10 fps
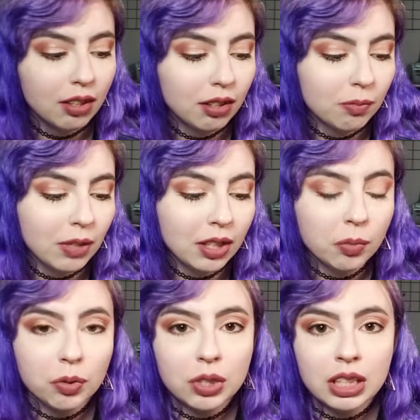makeup
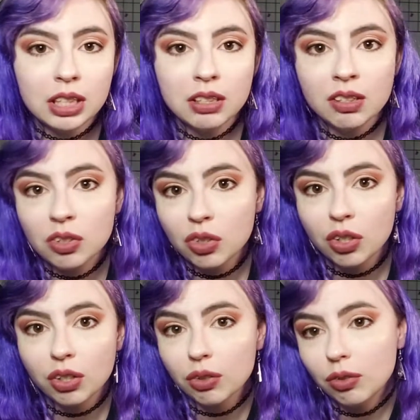routine,
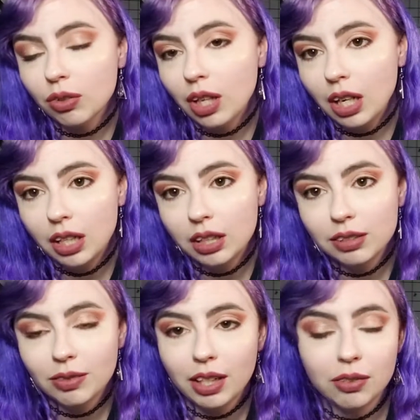so I
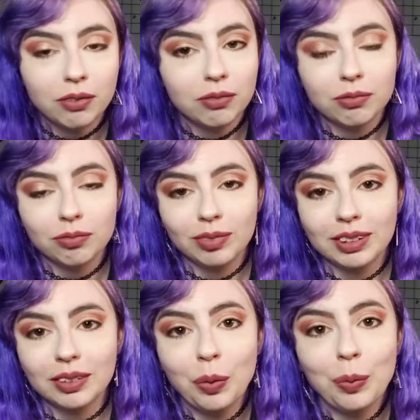don't really
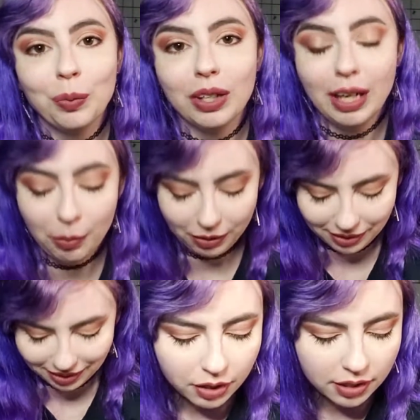know what happened.
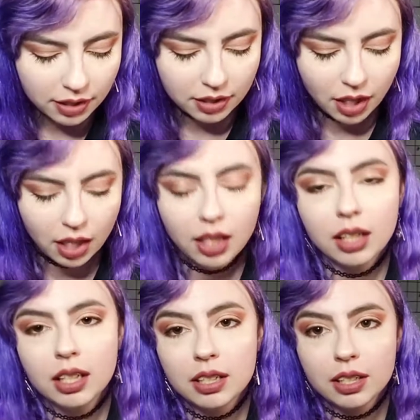Now, this is not
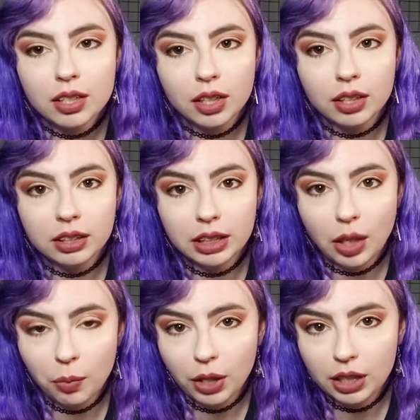necessarily a
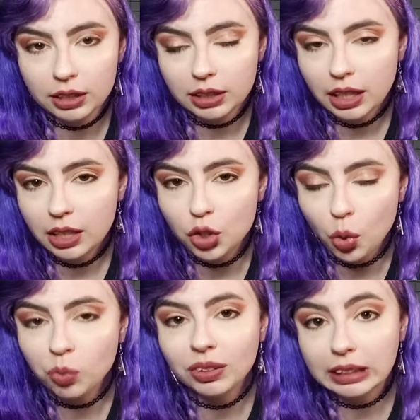product that I
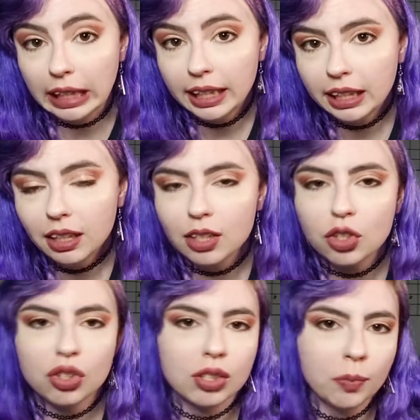don't like, it's
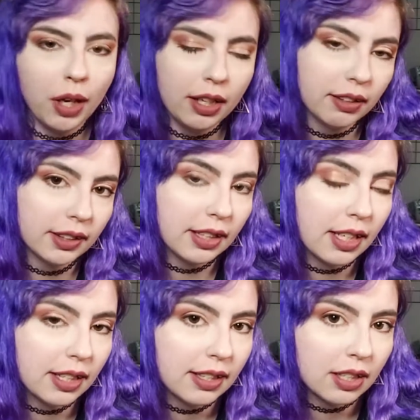just a product that I
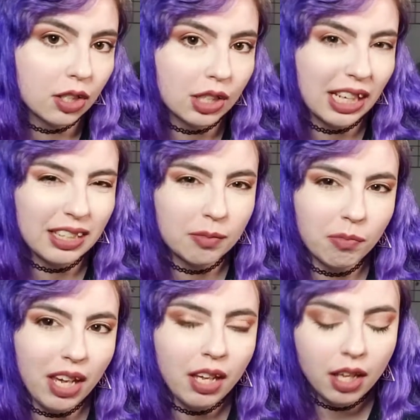consider kind of
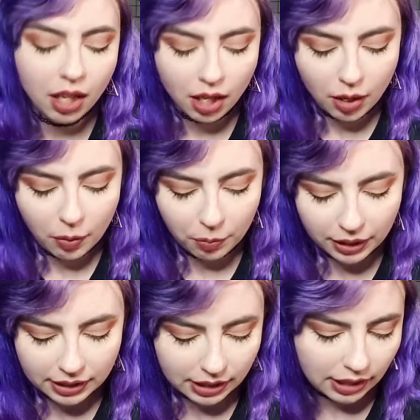meh,
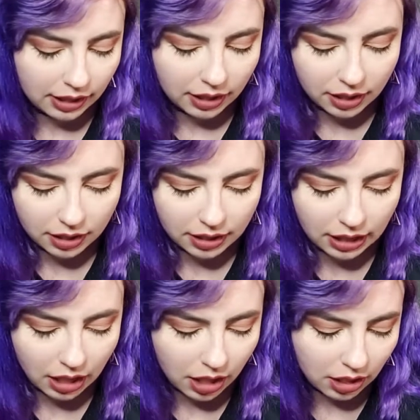but it is
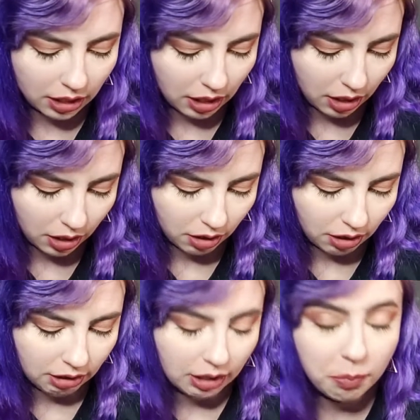their
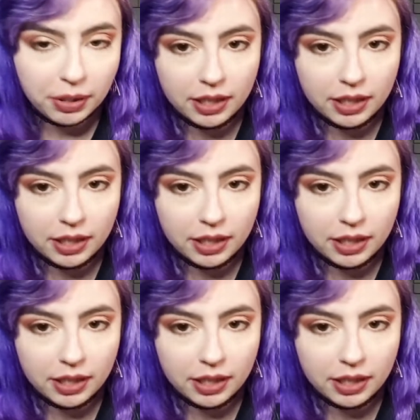lip